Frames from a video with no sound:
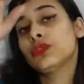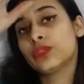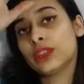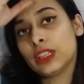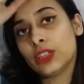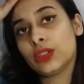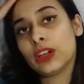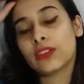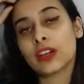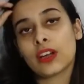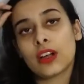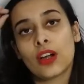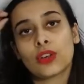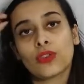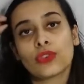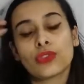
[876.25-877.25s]
feel you have
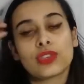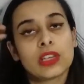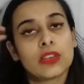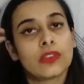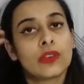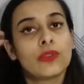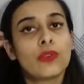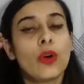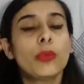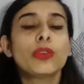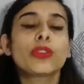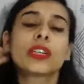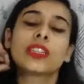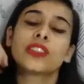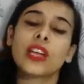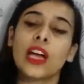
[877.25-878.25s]
run out of your shaving foam,
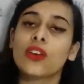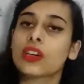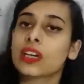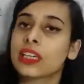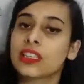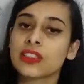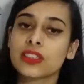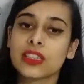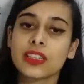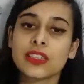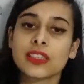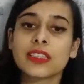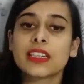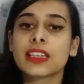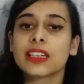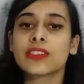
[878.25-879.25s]
you can try a conditioner
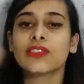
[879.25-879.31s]
instead.